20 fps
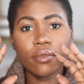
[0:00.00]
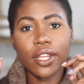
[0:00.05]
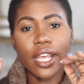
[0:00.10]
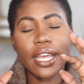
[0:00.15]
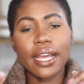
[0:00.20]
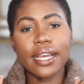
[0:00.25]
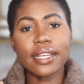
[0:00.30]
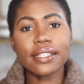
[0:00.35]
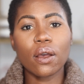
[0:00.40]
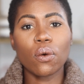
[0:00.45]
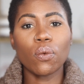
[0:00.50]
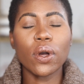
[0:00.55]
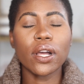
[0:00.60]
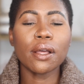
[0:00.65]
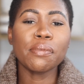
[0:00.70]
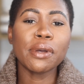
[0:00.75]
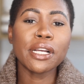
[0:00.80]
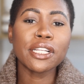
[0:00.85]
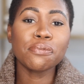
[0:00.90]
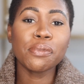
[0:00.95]
Guys, welcome
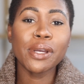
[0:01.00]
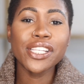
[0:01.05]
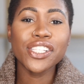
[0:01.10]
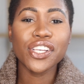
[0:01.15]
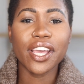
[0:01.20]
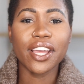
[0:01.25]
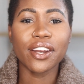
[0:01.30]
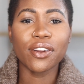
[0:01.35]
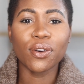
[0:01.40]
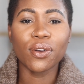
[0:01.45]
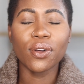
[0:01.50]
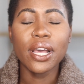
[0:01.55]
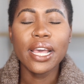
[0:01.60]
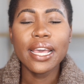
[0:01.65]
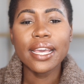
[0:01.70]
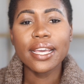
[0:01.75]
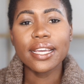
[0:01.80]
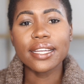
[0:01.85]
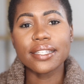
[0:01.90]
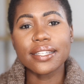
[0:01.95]
back to my channel.
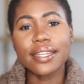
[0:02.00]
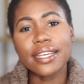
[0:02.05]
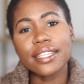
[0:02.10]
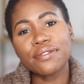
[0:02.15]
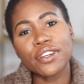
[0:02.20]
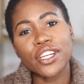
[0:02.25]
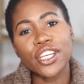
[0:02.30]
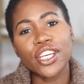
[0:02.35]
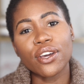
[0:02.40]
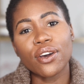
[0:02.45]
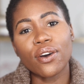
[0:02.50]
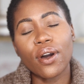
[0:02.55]
In today's video,